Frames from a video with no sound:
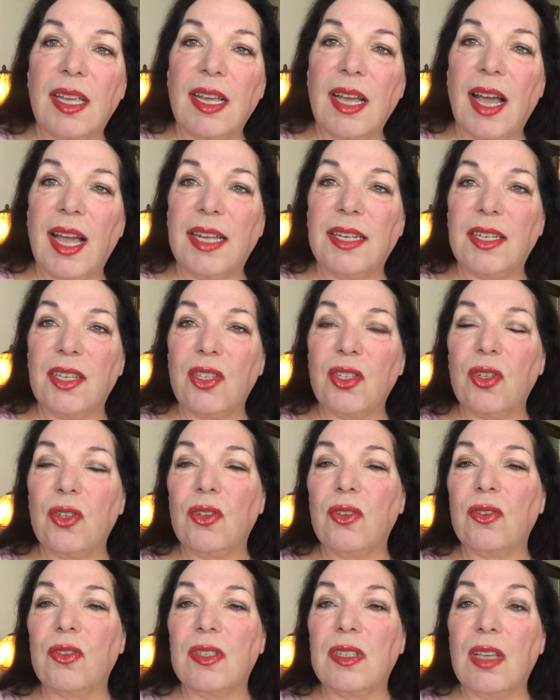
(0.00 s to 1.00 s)
kindness to
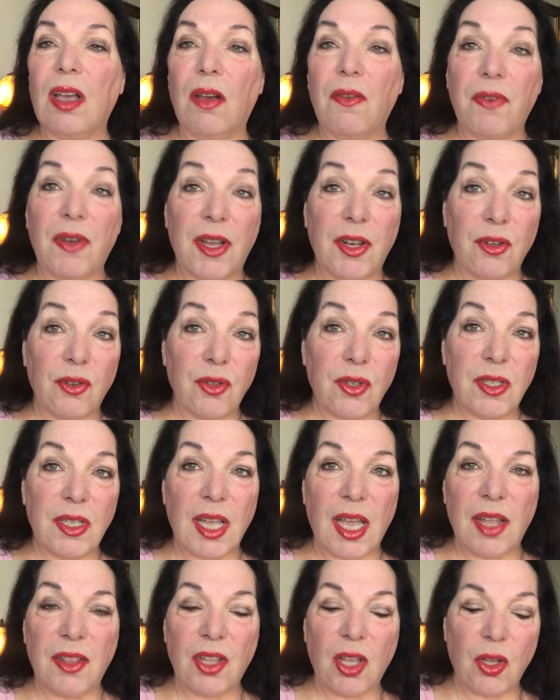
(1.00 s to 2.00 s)
yourself.
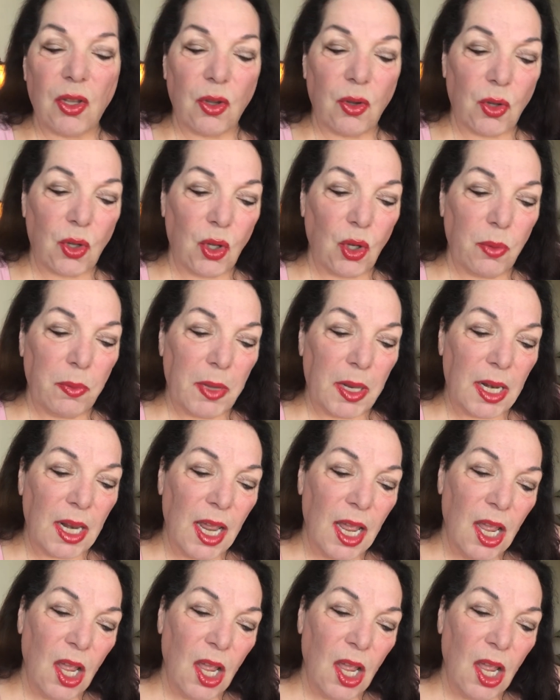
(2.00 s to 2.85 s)
Understand that you're human.